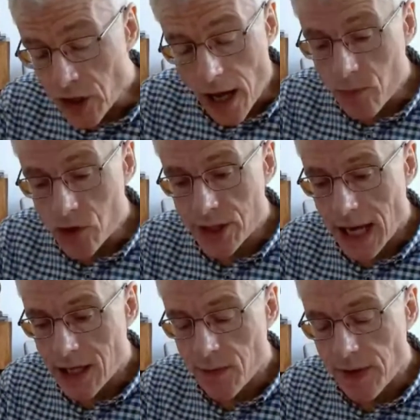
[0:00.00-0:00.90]
thing I would
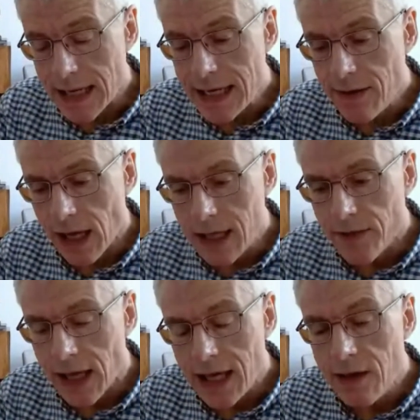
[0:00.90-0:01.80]
just add to it,
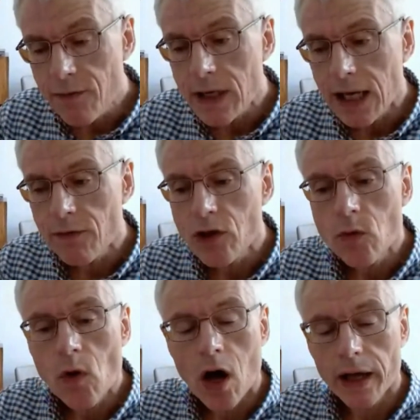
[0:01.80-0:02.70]
even if
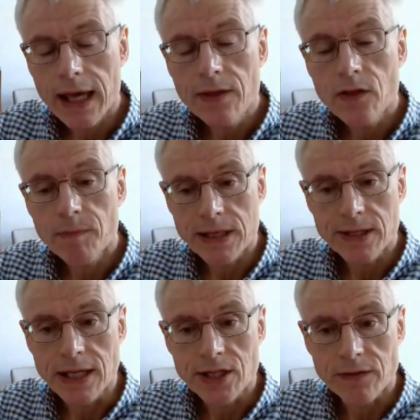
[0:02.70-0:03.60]
you are in the
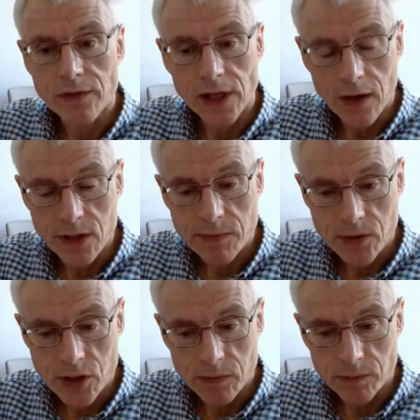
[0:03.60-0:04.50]
business of the
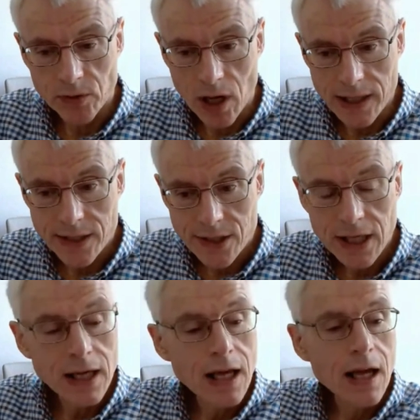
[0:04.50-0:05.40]
lowest possible
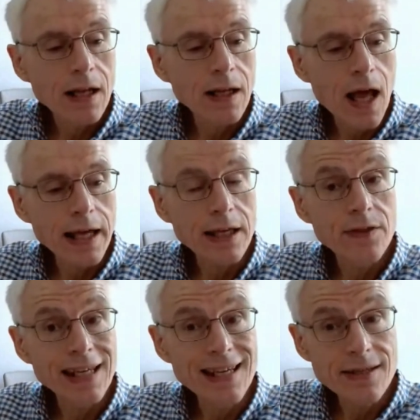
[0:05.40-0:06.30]
price, like
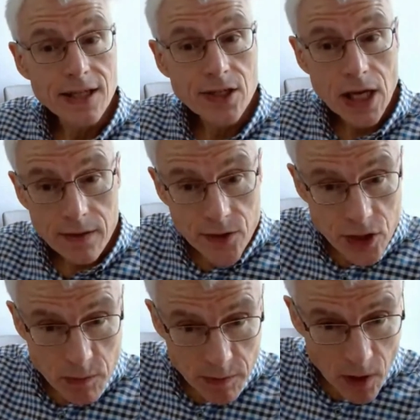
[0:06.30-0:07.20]
the discount
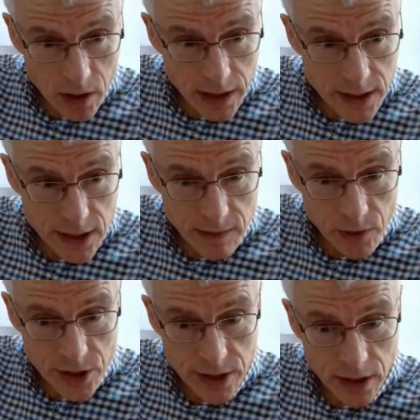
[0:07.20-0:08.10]
supermarkets
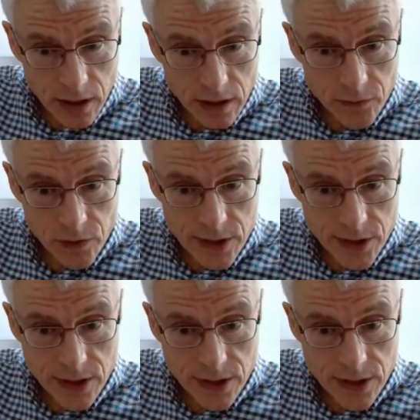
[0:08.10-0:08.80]
in Britain are, for